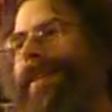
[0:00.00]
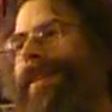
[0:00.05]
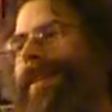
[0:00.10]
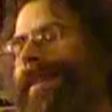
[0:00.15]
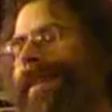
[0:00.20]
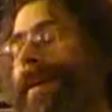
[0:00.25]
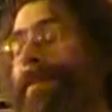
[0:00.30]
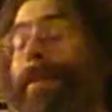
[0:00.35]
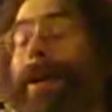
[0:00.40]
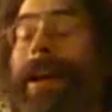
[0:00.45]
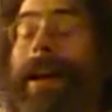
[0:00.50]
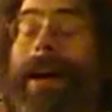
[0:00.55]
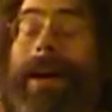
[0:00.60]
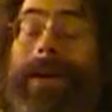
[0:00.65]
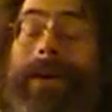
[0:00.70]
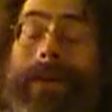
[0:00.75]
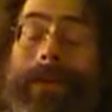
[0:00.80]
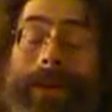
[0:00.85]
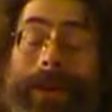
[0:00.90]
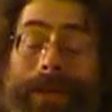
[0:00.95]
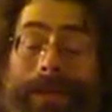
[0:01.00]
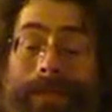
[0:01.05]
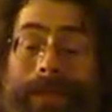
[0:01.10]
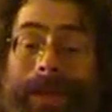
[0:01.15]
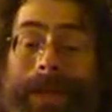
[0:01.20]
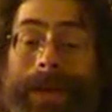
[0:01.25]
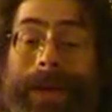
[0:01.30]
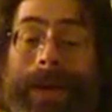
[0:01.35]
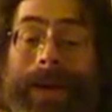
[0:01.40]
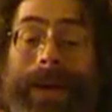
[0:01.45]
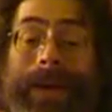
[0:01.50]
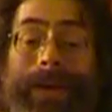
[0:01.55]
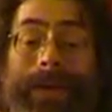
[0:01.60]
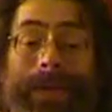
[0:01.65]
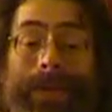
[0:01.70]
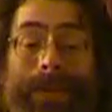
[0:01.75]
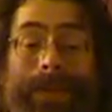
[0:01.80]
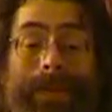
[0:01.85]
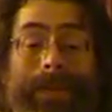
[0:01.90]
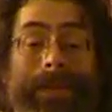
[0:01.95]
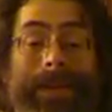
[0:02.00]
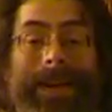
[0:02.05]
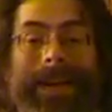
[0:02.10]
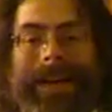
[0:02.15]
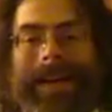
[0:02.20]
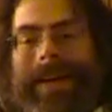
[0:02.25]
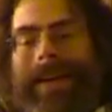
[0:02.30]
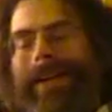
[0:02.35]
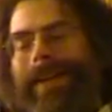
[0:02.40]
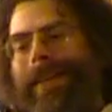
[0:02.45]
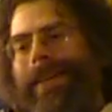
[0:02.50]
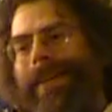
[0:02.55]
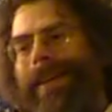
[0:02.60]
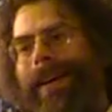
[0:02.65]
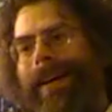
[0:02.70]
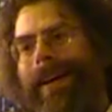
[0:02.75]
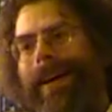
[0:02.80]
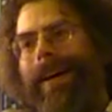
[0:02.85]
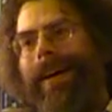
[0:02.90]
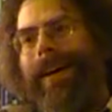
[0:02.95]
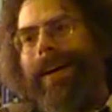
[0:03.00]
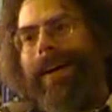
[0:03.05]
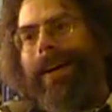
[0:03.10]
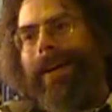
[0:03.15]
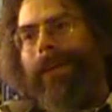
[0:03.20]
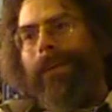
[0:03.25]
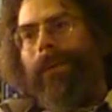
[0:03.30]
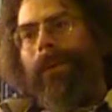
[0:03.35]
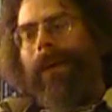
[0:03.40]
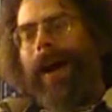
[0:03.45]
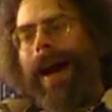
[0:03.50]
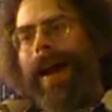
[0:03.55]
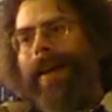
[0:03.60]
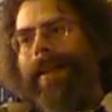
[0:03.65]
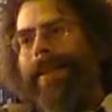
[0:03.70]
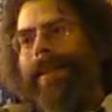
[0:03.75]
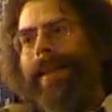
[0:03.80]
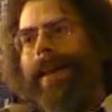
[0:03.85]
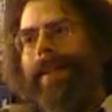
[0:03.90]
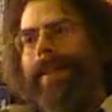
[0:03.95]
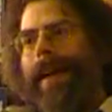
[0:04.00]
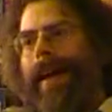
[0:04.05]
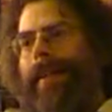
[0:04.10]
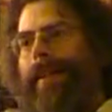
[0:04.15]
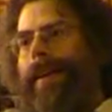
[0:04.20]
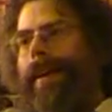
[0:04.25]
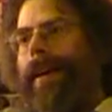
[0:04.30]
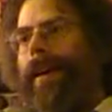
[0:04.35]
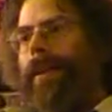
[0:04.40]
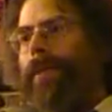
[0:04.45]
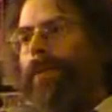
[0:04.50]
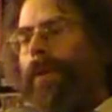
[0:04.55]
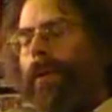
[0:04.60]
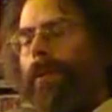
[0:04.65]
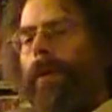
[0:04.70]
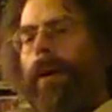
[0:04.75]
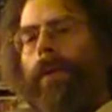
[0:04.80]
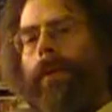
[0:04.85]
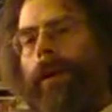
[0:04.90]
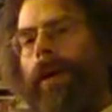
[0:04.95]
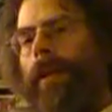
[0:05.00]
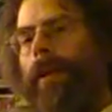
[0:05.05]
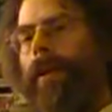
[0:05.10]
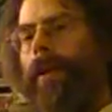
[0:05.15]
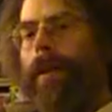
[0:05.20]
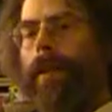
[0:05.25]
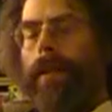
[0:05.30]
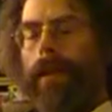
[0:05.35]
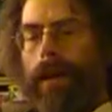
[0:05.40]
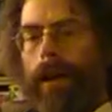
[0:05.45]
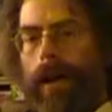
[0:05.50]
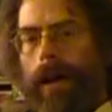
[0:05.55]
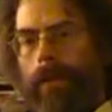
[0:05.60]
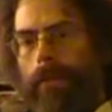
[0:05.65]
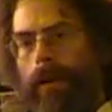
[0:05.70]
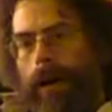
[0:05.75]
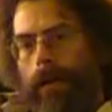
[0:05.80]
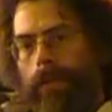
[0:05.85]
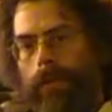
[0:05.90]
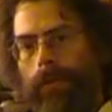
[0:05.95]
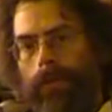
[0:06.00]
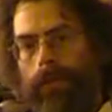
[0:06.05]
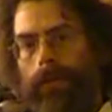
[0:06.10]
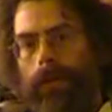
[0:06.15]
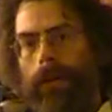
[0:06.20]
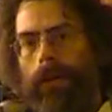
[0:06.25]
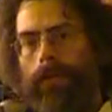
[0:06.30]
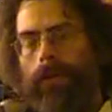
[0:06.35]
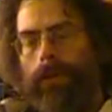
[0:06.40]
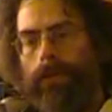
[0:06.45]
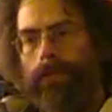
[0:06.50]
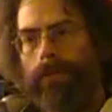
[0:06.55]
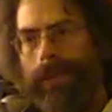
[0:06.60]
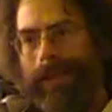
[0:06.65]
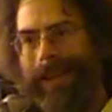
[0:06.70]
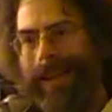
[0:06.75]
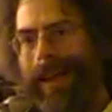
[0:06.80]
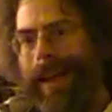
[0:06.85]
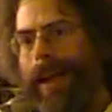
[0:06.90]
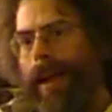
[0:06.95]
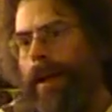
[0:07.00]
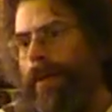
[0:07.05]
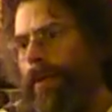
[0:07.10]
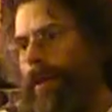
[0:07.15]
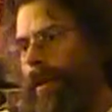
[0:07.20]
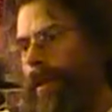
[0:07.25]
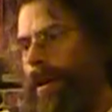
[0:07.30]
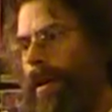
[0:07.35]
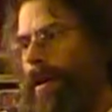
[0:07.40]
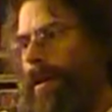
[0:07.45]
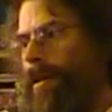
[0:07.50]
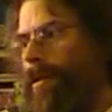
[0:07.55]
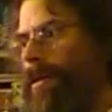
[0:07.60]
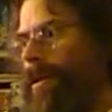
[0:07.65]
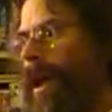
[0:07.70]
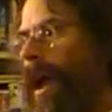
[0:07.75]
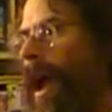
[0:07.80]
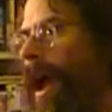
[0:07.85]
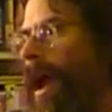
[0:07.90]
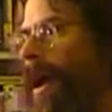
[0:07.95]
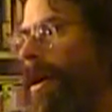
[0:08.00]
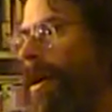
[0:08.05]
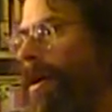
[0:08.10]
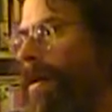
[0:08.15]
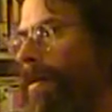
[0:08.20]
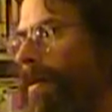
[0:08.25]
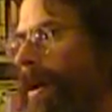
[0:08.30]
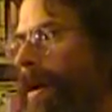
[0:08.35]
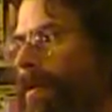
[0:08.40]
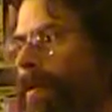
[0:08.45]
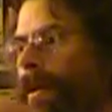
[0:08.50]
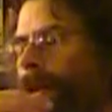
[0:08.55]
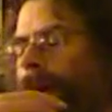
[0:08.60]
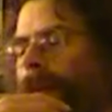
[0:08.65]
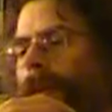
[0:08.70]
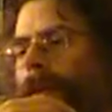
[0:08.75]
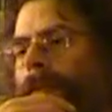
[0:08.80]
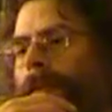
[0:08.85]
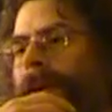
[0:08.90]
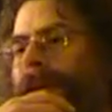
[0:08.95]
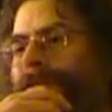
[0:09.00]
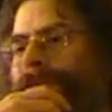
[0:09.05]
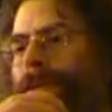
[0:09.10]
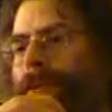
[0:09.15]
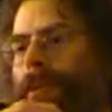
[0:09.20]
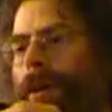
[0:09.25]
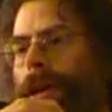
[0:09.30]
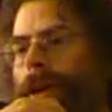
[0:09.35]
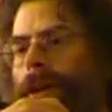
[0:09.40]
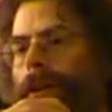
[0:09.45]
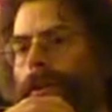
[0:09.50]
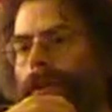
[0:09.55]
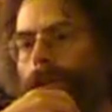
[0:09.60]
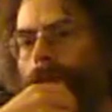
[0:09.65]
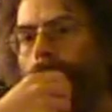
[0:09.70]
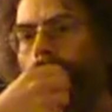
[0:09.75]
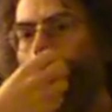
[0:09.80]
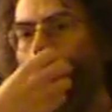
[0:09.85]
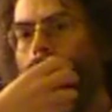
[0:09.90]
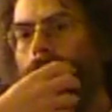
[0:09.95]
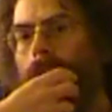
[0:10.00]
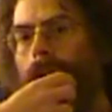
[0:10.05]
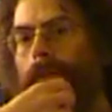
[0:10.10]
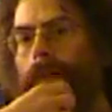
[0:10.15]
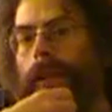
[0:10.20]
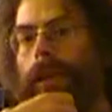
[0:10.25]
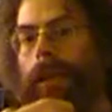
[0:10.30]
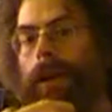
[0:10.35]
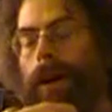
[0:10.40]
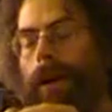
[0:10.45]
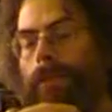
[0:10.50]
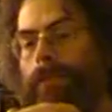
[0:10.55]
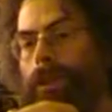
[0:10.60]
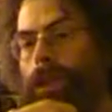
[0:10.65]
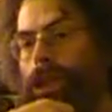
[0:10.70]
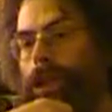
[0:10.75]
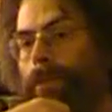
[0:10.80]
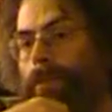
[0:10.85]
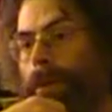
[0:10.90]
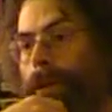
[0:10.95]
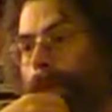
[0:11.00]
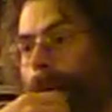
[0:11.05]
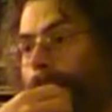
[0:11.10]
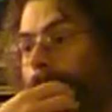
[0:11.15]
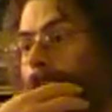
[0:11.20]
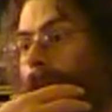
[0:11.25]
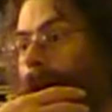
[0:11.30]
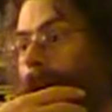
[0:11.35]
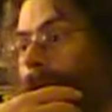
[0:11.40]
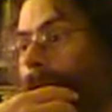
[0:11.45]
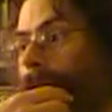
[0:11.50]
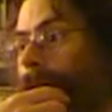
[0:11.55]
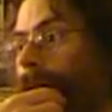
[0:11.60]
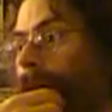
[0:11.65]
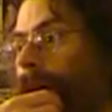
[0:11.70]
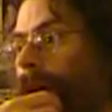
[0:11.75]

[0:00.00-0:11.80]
that may not always be the case. Uh, why is that not the case? Well, one reason is the combat rules. If you're playing with those, hanging around with other people when you're the most heavily armed ship around